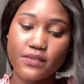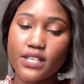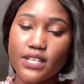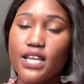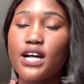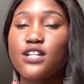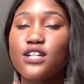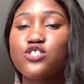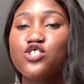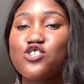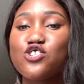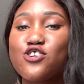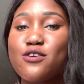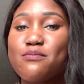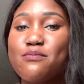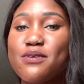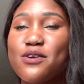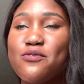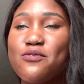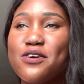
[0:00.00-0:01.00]
culture shock
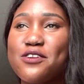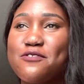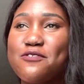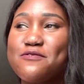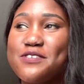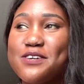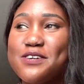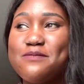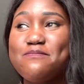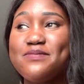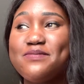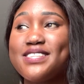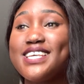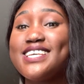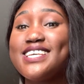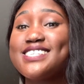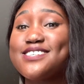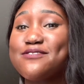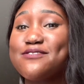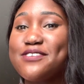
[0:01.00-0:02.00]
being one of them.
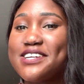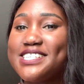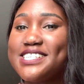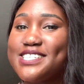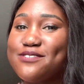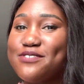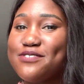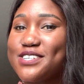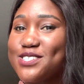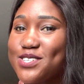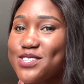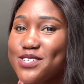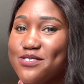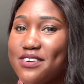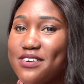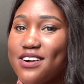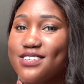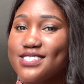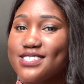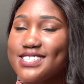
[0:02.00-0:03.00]
Things are very different on
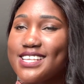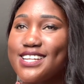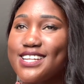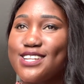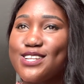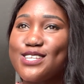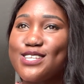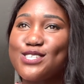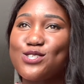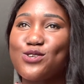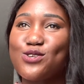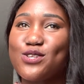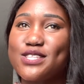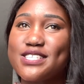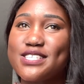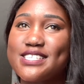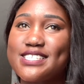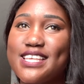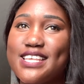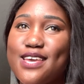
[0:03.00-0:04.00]
grounds, and it's not
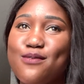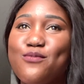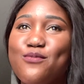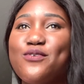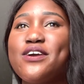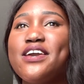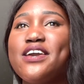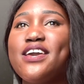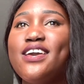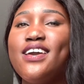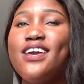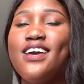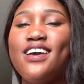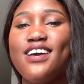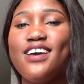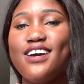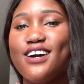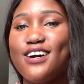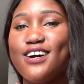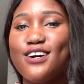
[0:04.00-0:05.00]
the same way
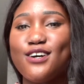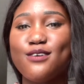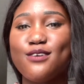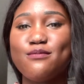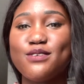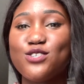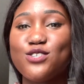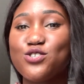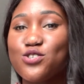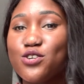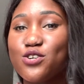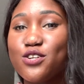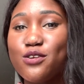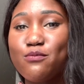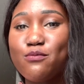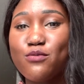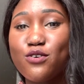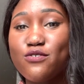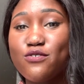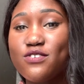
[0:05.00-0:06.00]
it's shown in
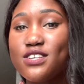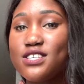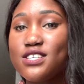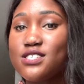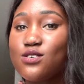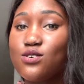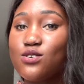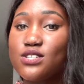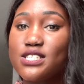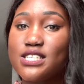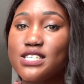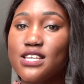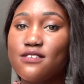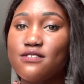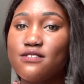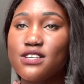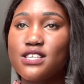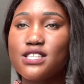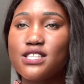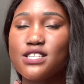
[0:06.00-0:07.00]
movies or on
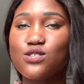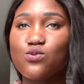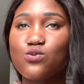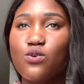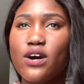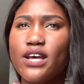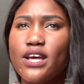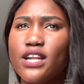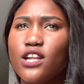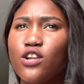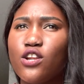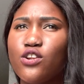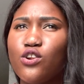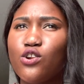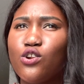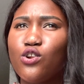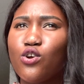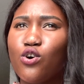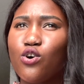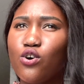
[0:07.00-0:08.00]
TV. There's quite a
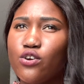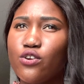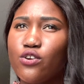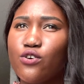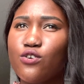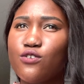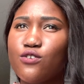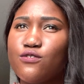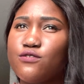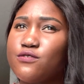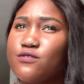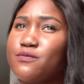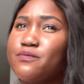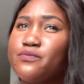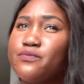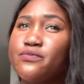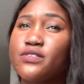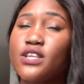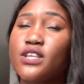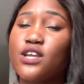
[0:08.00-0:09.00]
lot of
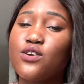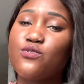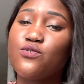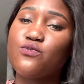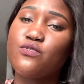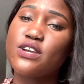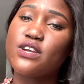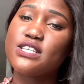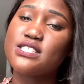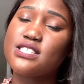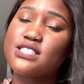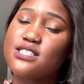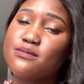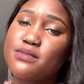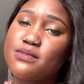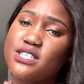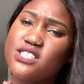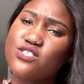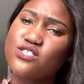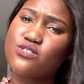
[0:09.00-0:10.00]
racism
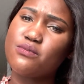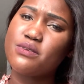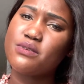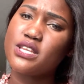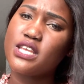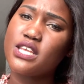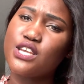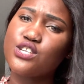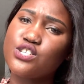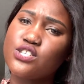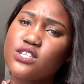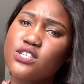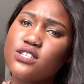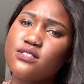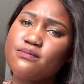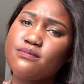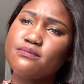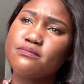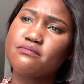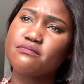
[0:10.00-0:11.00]
and
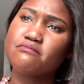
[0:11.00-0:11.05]
discrimination.